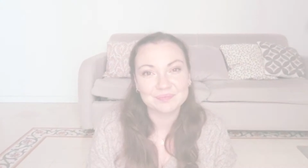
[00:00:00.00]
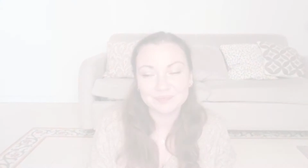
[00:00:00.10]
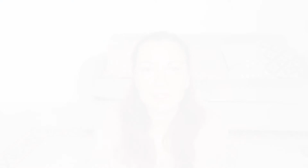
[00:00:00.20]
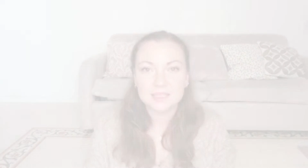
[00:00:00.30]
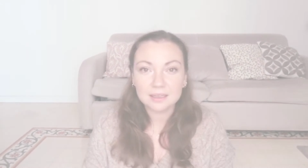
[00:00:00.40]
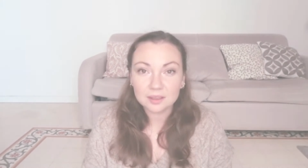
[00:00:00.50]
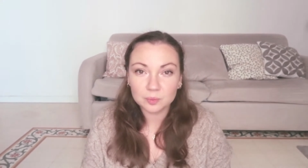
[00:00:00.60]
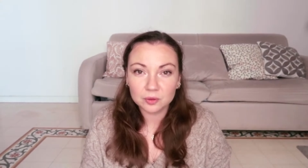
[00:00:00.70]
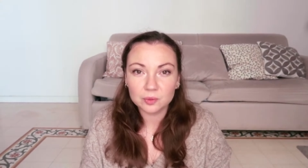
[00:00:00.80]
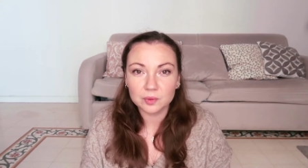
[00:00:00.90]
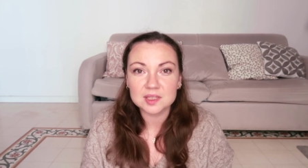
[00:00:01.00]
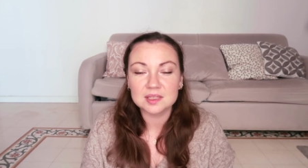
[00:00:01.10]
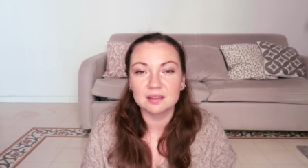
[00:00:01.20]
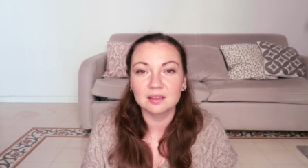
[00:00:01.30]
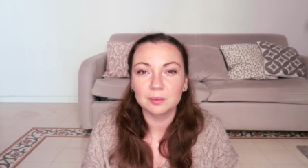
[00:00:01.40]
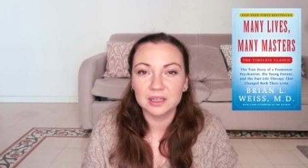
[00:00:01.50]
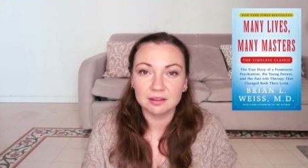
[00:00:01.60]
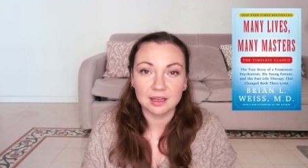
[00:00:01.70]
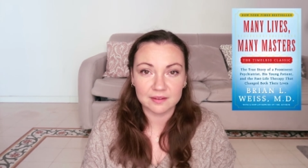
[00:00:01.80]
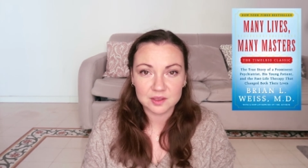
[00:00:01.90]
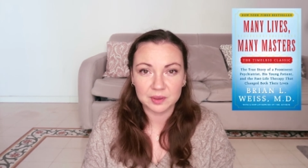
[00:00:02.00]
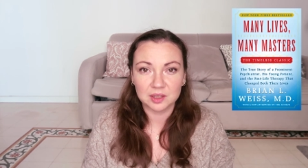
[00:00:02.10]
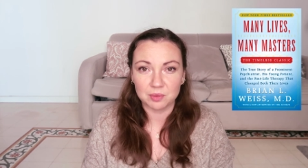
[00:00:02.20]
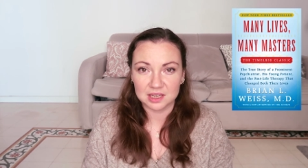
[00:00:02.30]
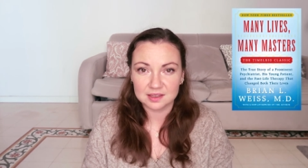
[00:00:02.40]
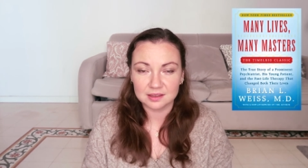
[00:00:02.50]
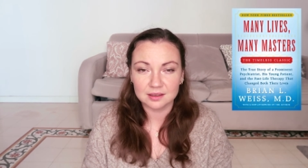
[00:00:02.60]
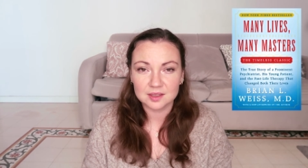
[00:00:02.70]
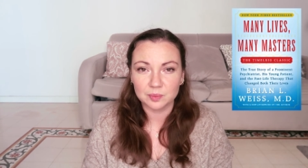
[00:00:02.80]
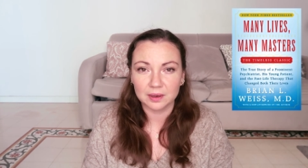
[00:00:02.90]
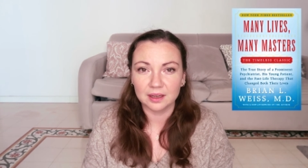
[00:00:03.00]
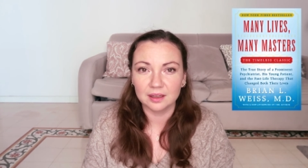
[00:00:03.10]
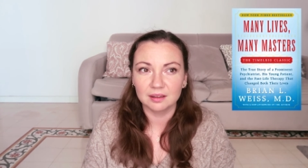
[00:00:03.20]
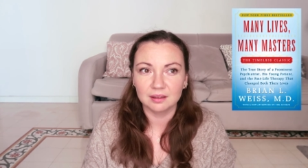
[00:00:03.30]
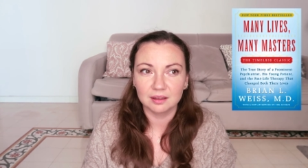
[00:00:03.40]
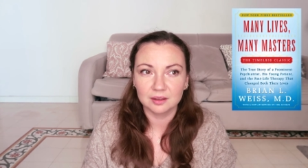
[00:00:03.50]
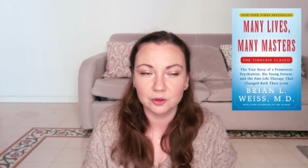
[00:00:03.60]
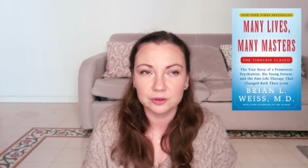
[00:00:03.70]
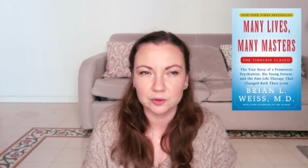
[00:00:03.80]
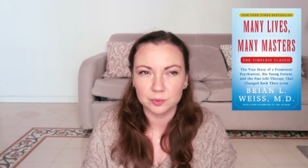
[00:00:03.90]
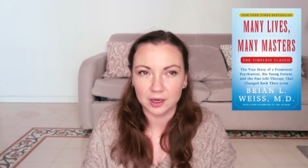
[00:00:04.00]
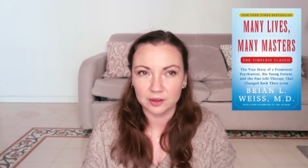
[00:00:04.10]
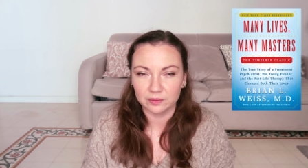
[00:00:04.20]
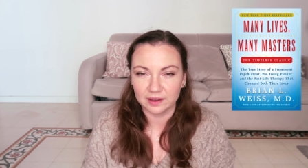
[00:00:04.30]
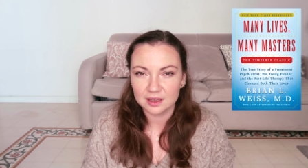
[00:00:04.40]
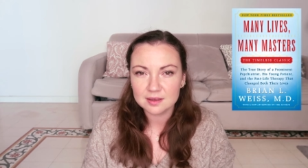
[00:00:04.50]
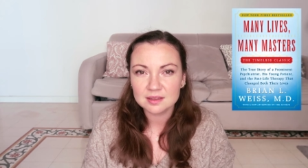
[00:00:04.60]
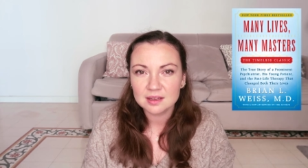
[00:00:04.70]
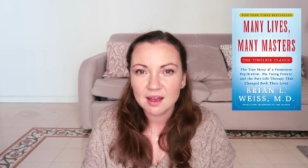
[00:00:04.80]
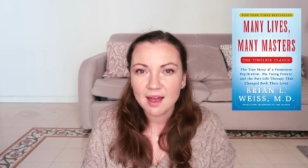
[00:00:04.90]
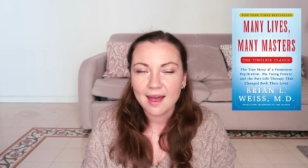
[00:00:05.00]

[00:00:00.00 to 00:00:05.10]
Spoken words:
The second book was Many Lives, Many Masters by Dr. Brian Weiss.